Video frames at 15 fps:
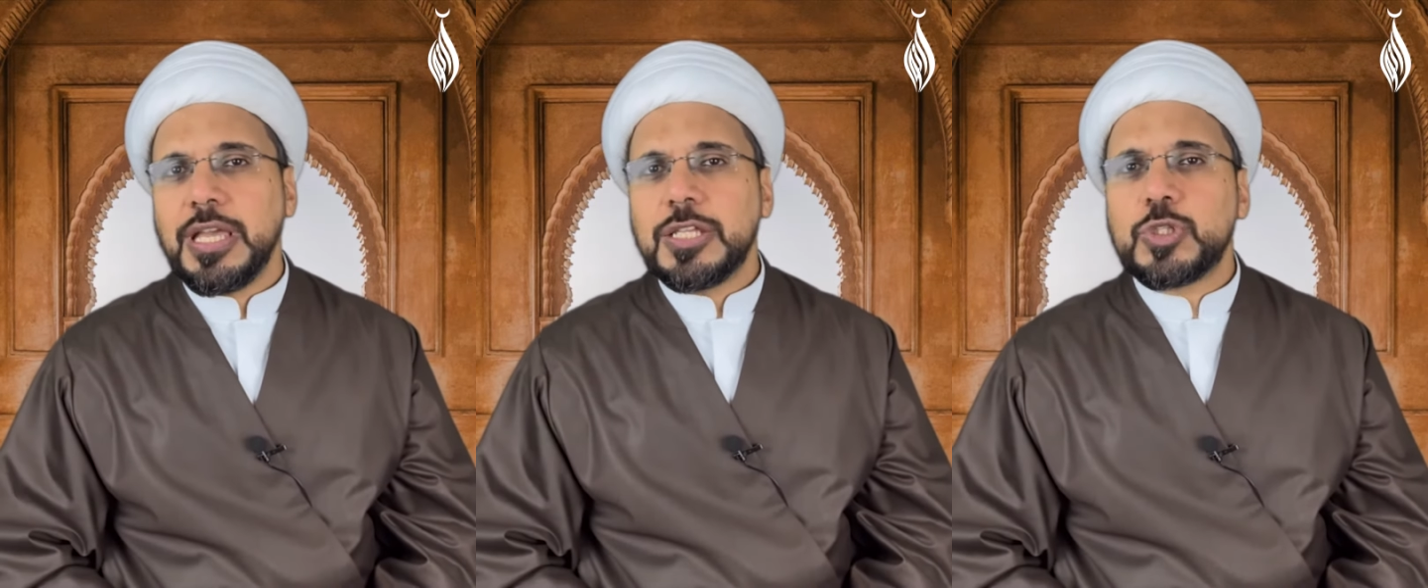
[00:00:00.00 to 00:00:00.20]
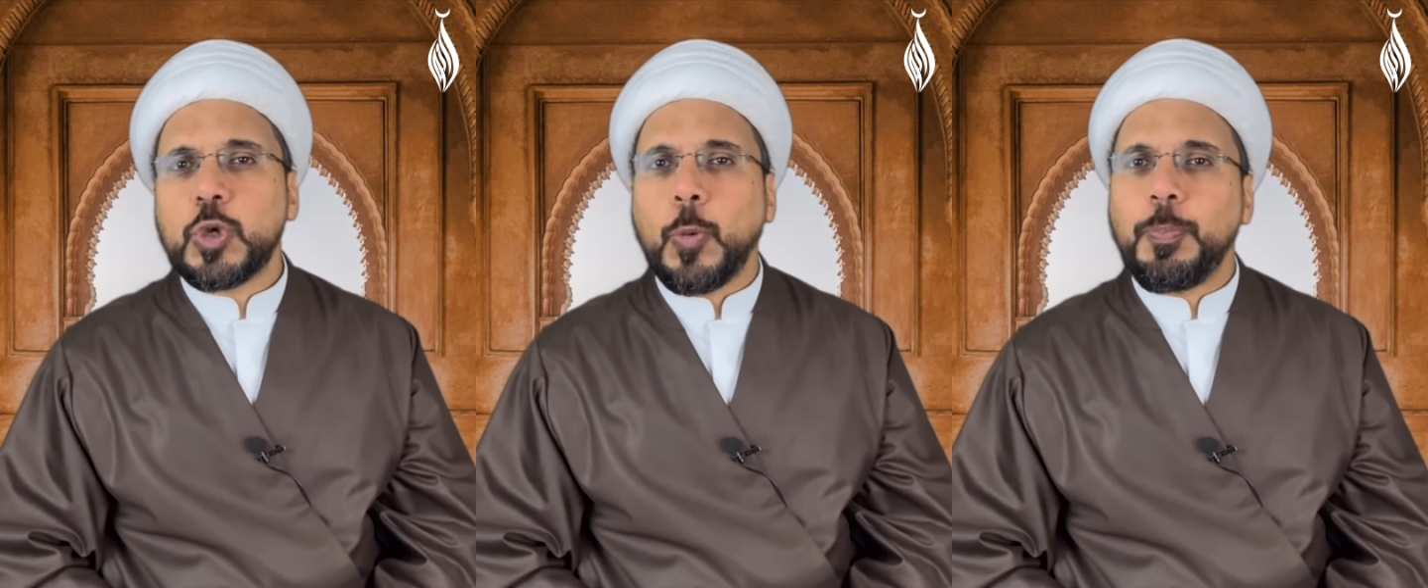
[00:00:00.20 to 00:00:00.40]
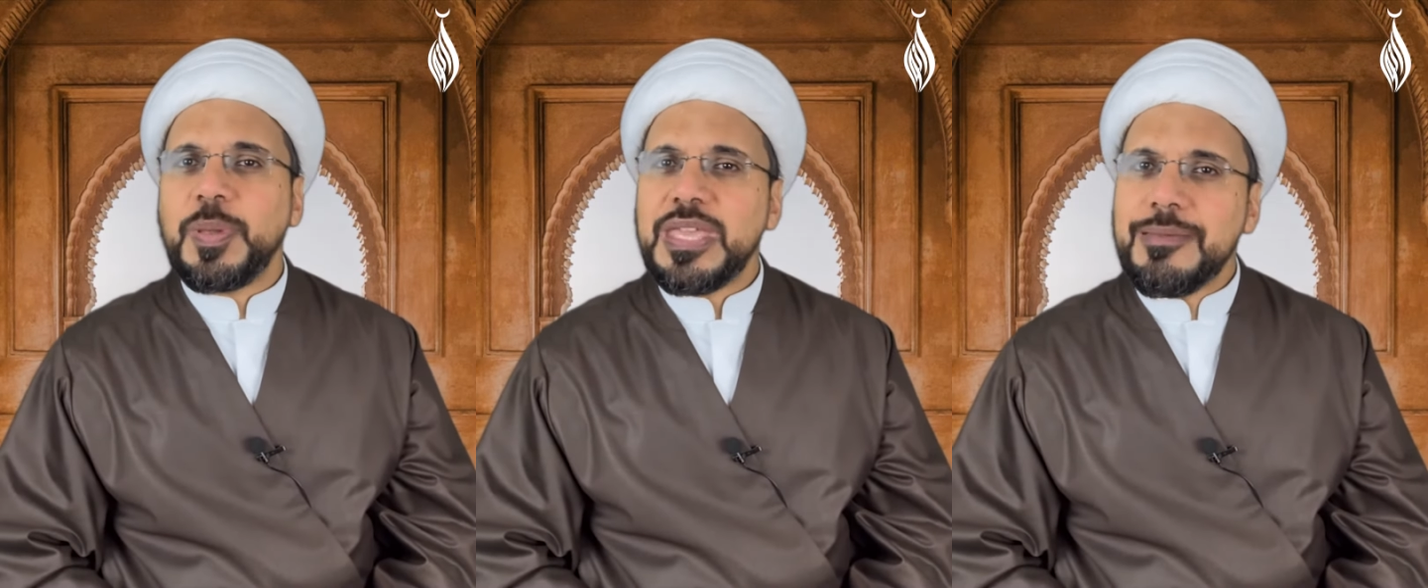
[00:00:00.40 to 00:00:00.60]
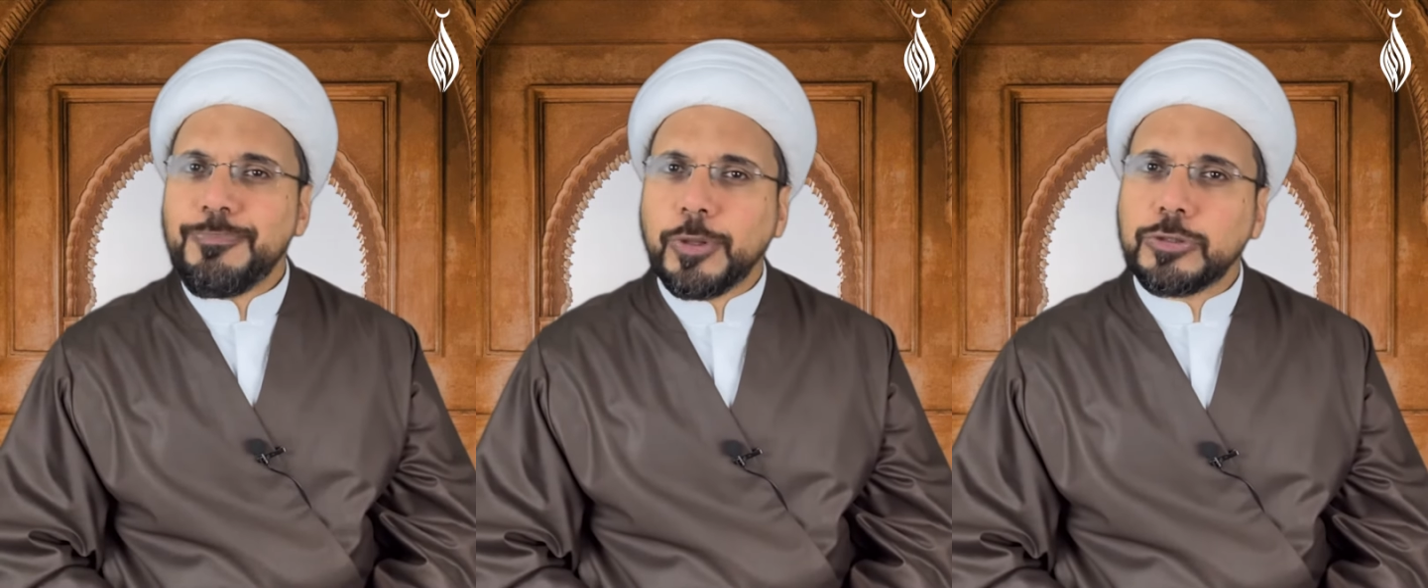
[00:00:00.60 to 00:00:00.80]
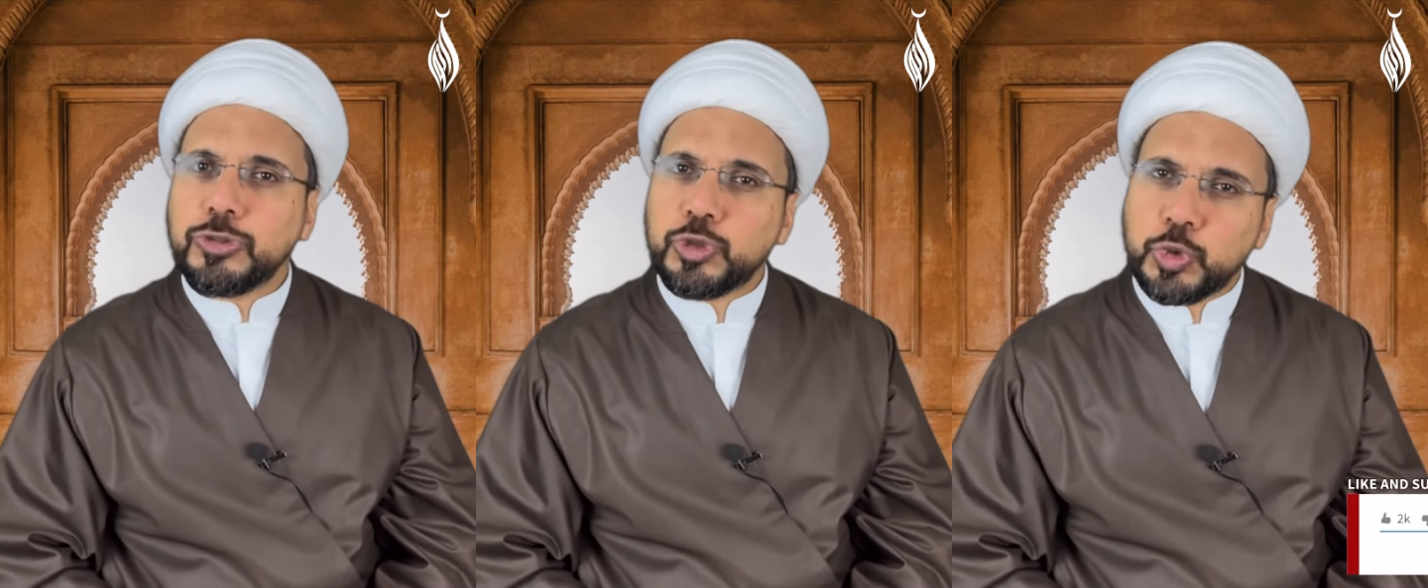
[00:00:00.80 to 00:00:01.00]
so
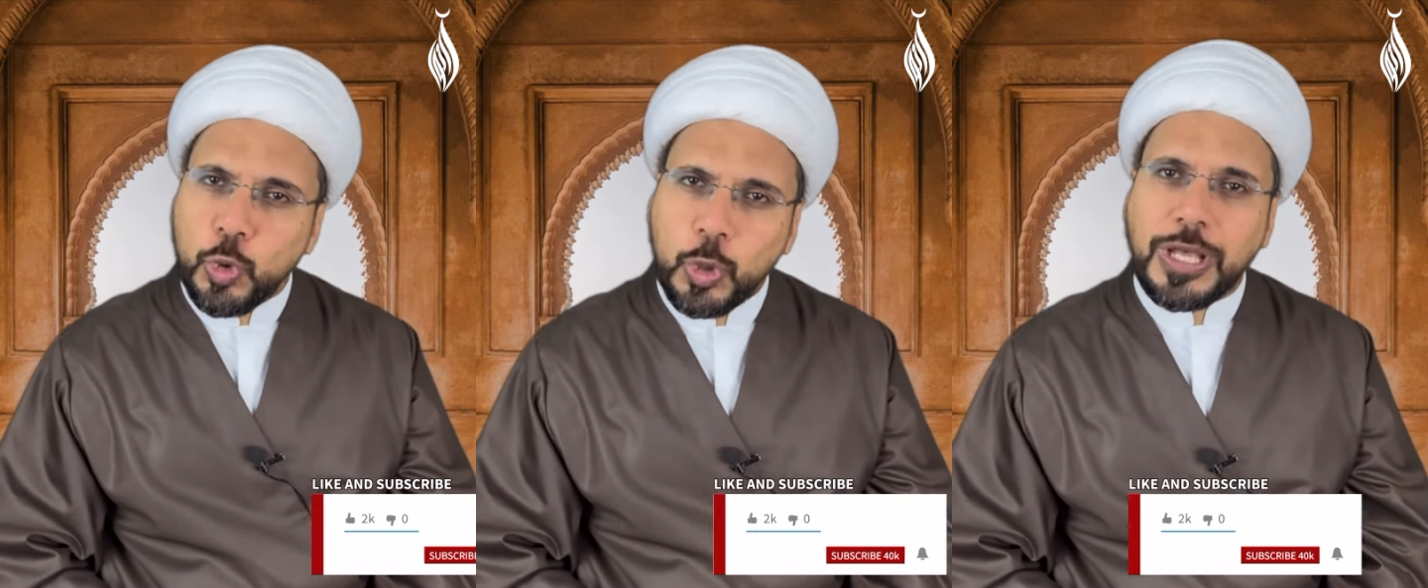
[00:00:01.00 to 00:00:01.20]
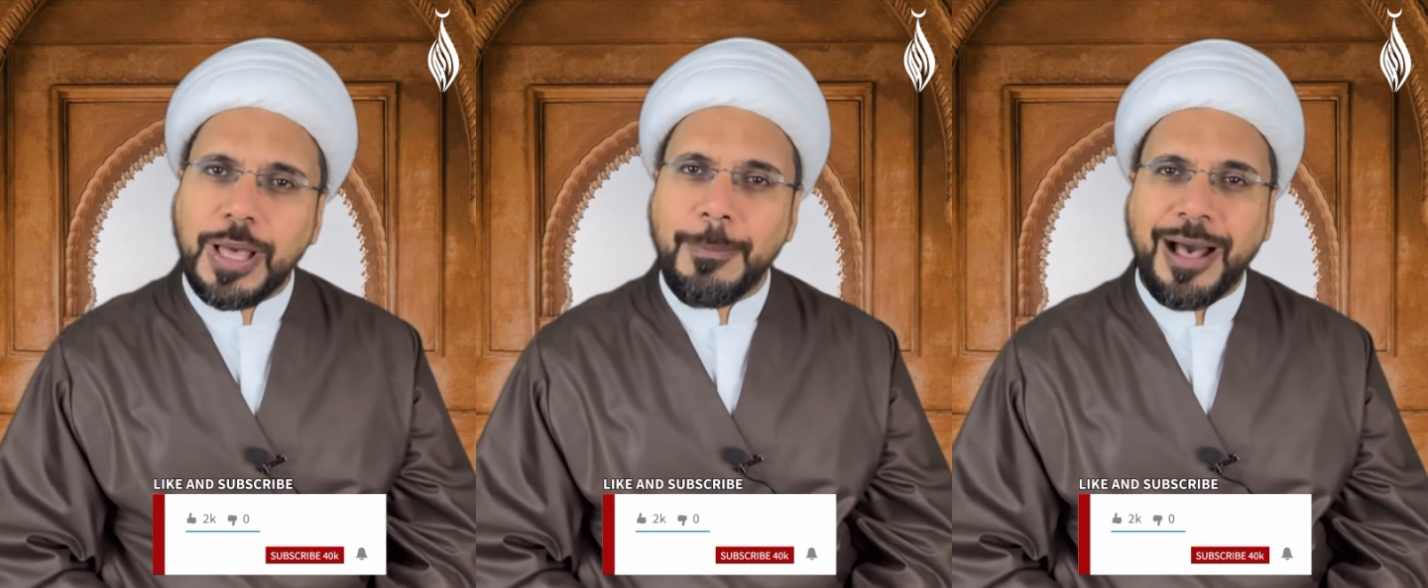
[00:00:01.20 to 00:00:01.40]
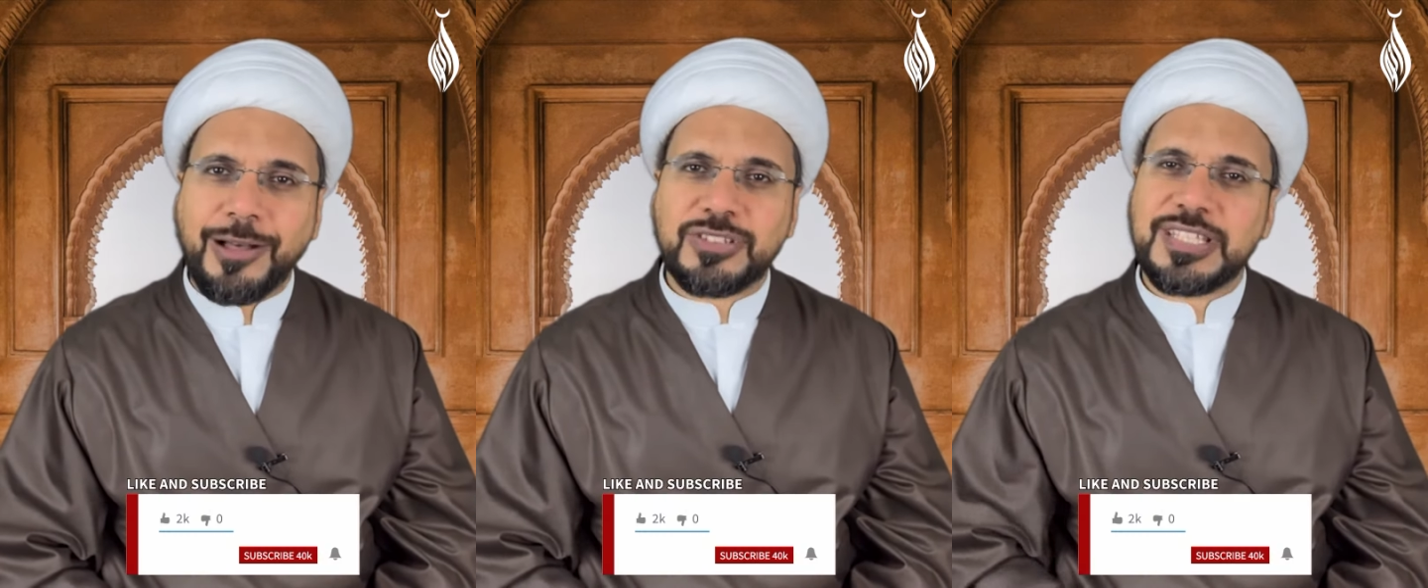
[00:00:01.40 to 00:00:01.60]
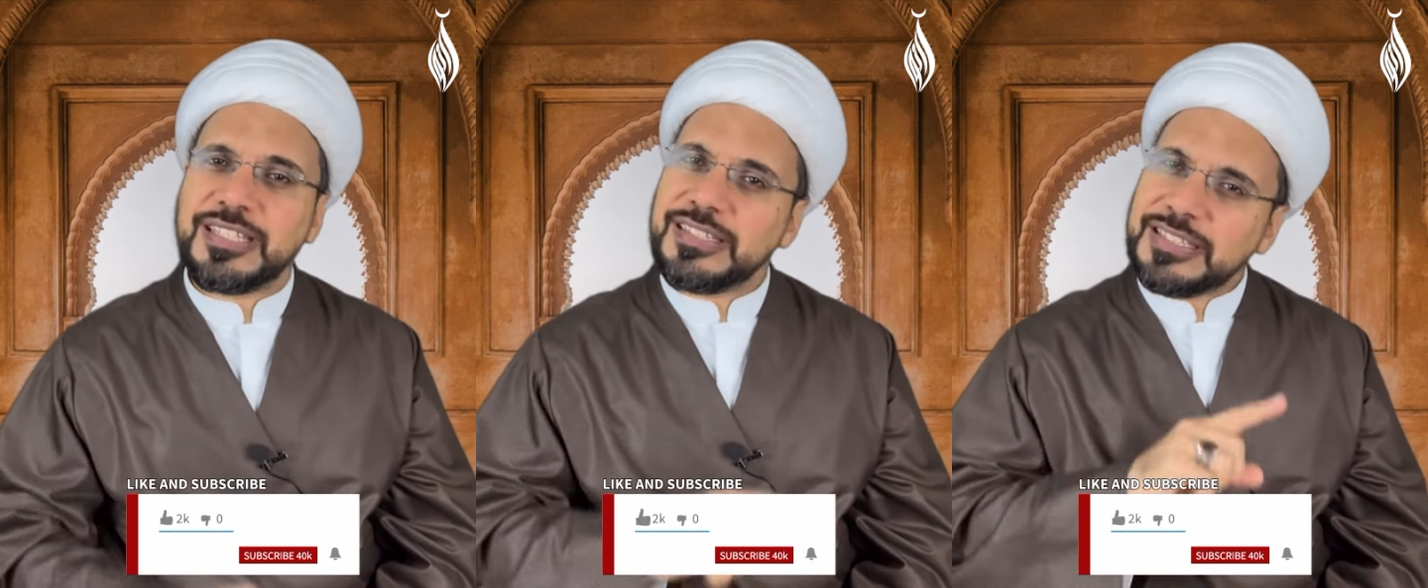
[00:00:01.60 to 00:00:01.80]
people talk about it